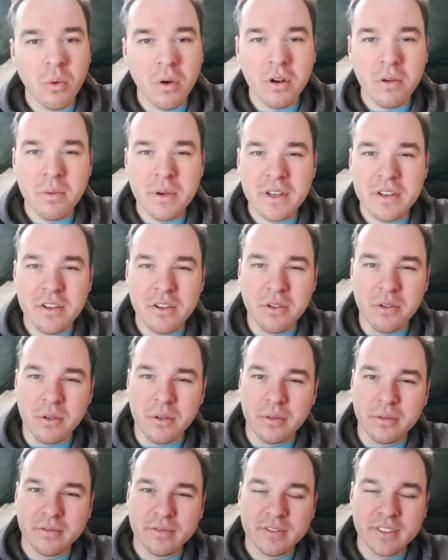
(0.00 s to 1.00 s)
what do we
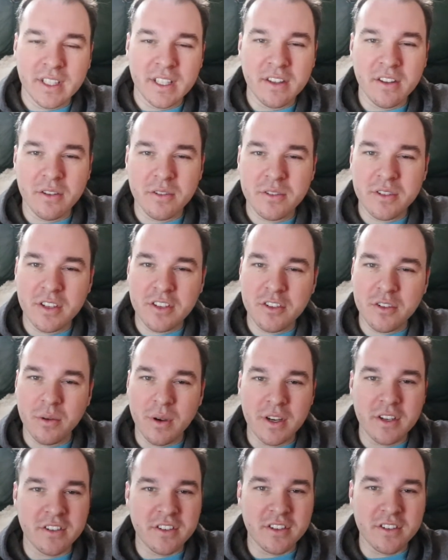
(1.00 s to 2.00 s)
do in those
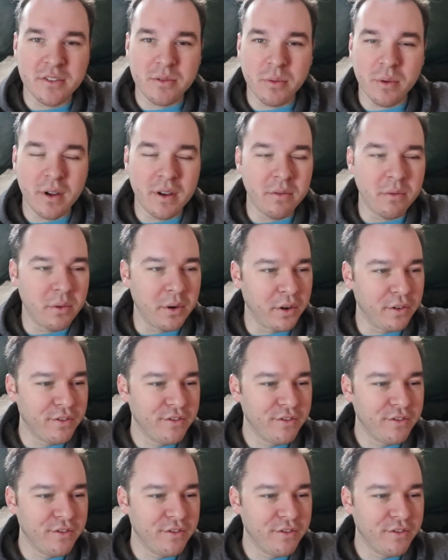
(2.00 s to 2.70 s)
situations when we're